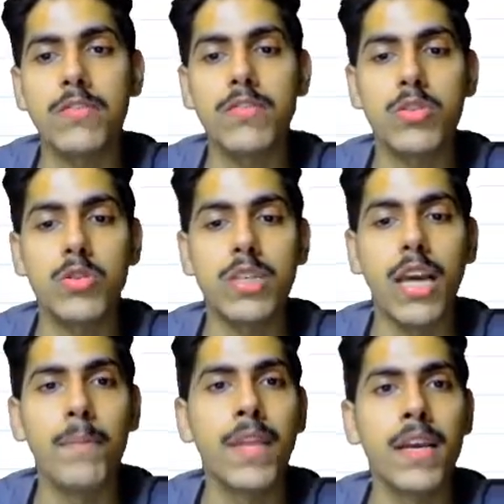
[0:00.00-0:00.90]
So yeah,
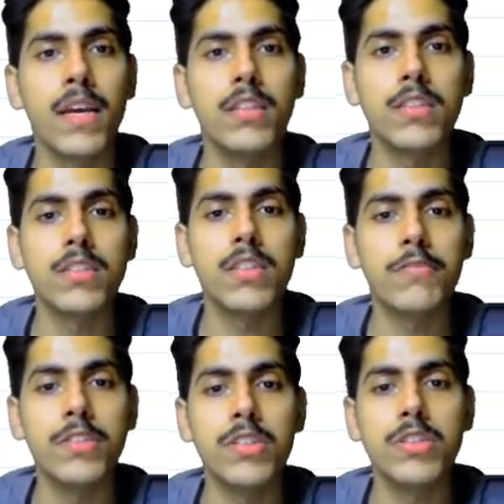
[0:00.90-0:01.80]
this is the
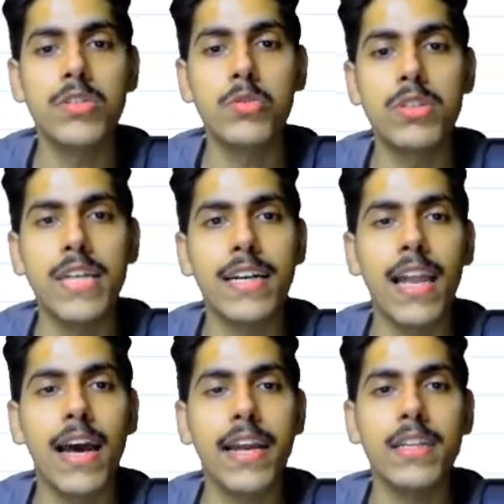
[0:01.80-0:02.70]
first node that lie
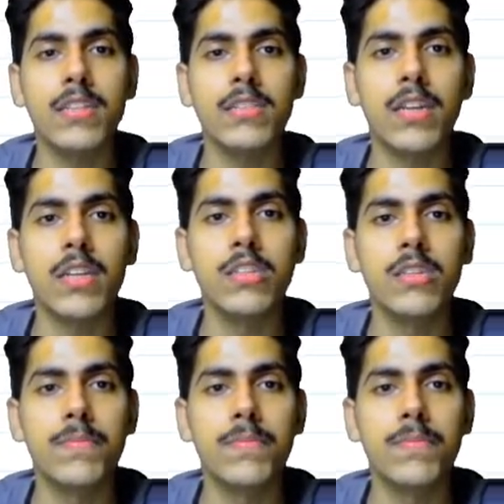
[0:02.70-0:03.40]
in this range.